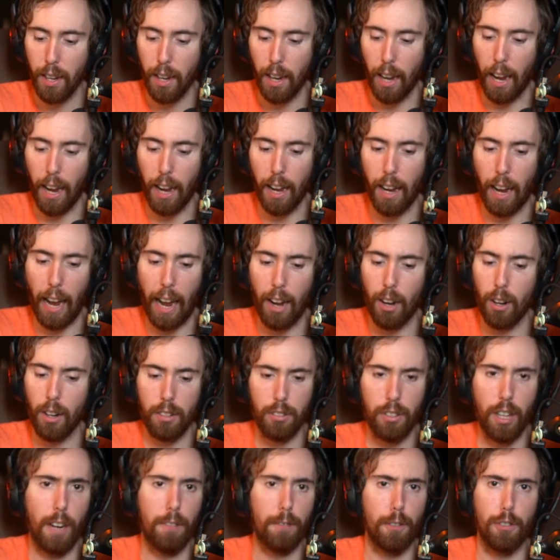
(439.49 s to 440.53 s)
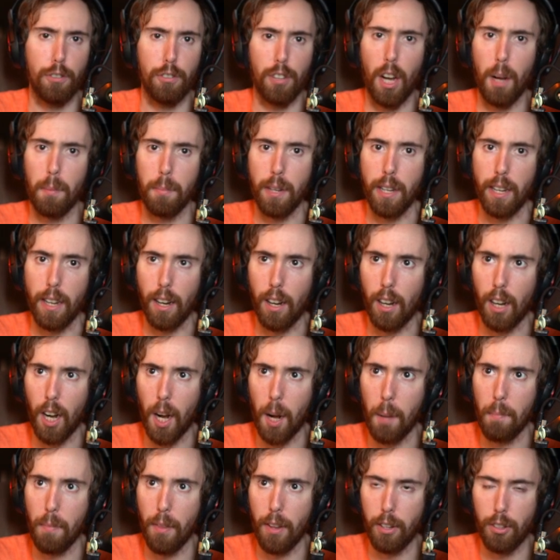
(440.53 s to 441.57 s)
Alex Afrasabi,
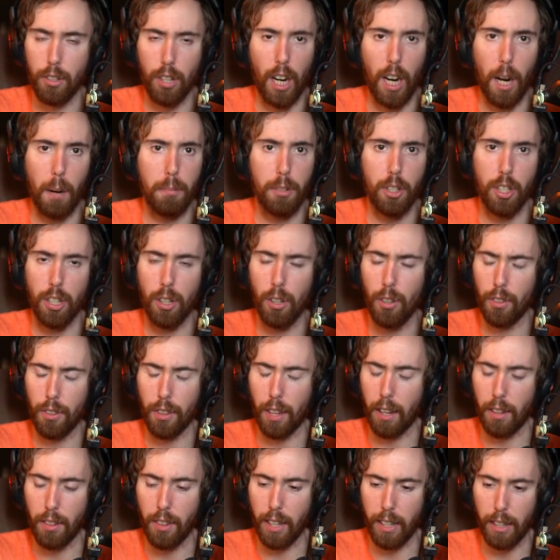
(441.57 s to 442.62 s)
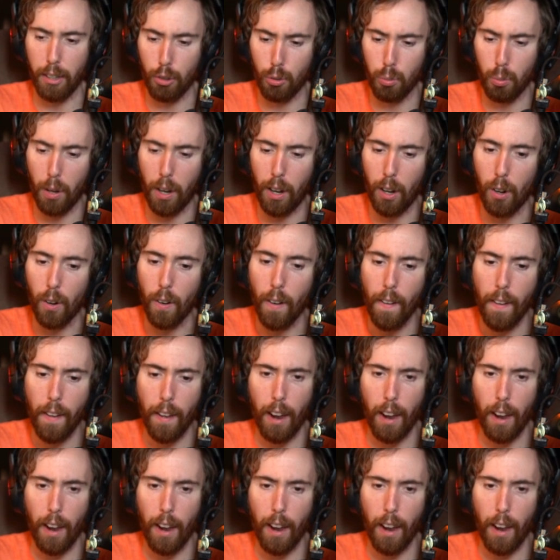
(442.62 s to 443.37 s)
Tom Chilton, I think, as well.